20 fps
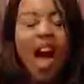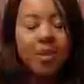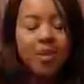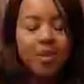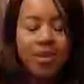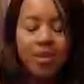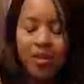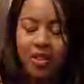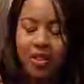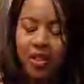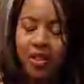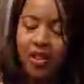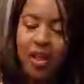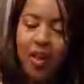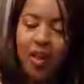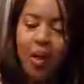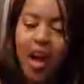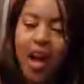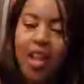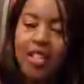Absolutely.
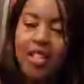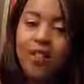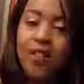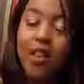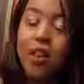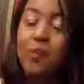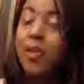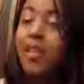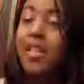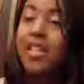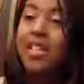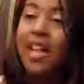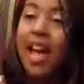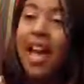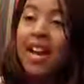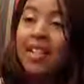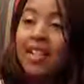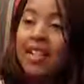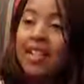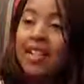So developers can
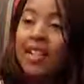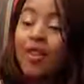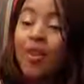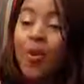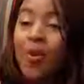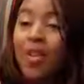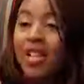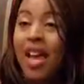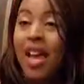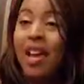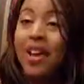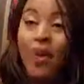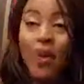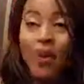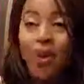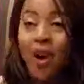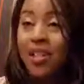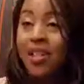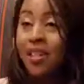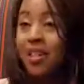access the course at
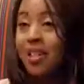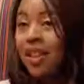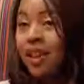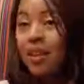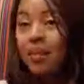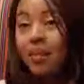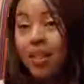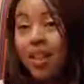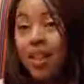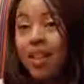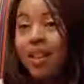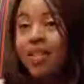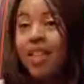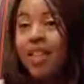no cost to them.